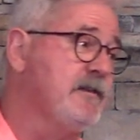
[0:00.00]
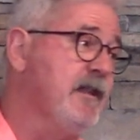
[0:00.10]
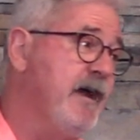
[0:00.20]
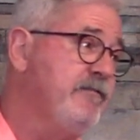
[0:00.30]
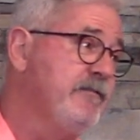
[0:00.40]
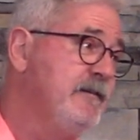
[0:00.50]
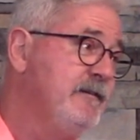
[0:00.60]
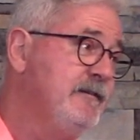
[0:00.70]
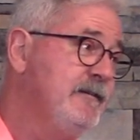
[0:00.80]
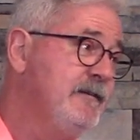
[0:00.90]
in life.
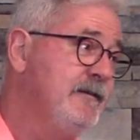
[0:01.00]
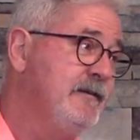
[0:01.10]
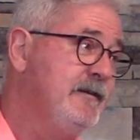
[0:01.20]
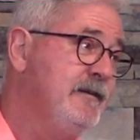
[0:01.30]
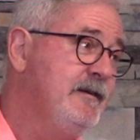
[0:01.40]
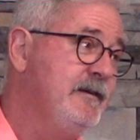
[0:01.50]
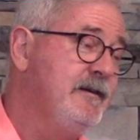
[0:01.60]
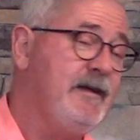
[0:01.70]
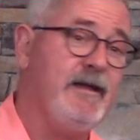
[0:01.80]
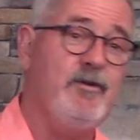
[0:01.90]

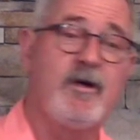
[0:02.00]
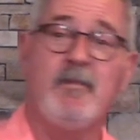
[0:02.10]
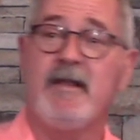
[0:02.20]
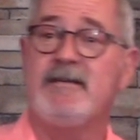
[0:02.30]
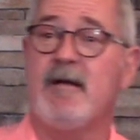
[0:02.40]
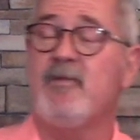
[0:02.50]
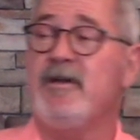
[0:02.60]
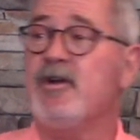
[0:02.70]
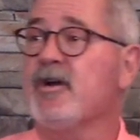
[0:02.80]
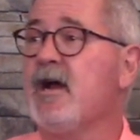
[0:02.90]
And normally
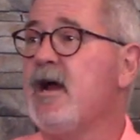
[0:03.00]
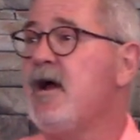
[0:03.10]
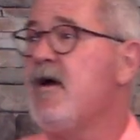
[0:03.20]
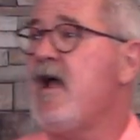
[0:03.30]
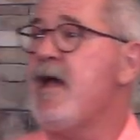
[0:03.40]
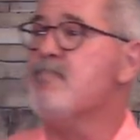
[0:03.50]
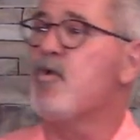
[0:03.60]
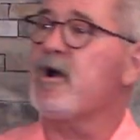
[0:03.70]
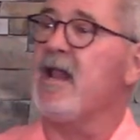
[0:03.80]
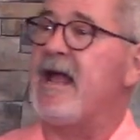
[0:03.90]
someone you're
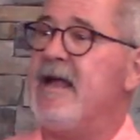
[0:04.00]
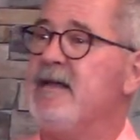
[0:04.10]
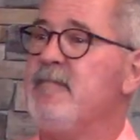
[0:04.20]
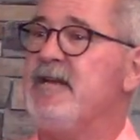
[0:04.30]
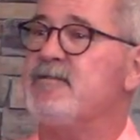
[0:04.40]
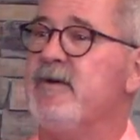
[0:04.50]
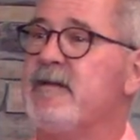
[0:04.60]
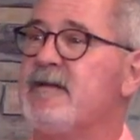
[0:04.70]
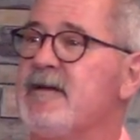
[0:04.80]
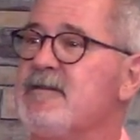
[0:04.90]
mortal enemies
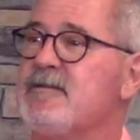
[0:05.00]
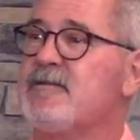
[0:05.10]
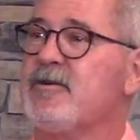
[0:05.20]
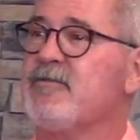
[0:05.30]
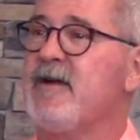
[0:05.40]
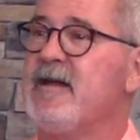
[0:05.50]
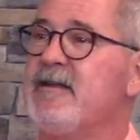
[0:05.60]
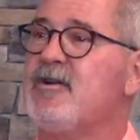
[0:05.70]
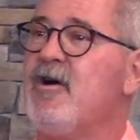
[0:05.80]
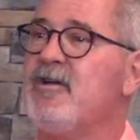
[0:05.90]
with doesn't turn around
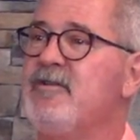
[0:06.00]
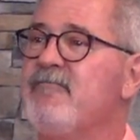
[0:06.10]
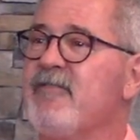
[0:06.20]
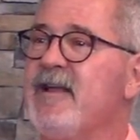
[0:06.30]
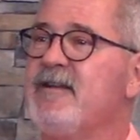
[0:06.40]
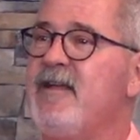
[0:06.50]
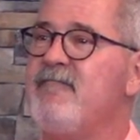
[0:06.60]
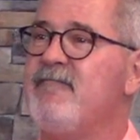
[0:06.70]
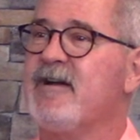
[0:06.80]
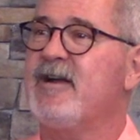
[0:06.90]
and call you friend
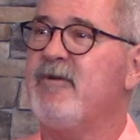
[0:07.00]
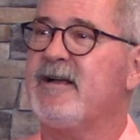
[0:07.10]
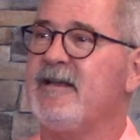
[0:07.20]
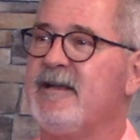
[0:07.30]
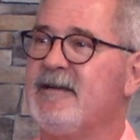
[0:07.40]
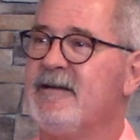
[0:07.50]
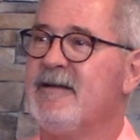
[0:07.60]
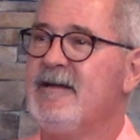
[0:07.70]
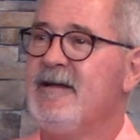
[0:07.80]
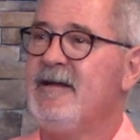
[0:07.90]
very quickly.
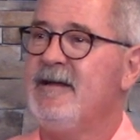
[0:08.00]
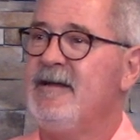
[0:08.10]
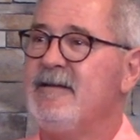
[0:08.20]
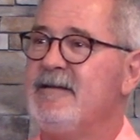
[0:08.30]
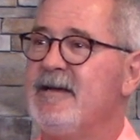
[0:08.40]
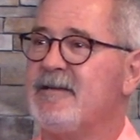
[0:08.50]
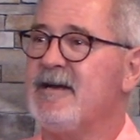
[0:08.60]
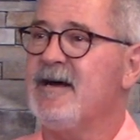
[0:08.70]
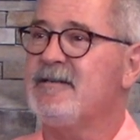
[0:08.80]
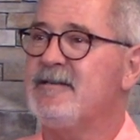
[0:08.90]
And yet
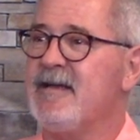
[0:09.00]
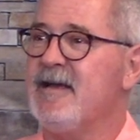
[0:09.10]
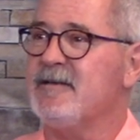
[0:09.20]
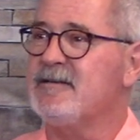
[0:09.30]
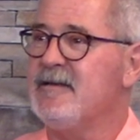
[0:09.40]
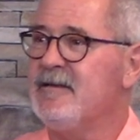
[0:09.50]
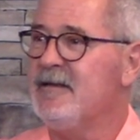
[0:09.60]
God says,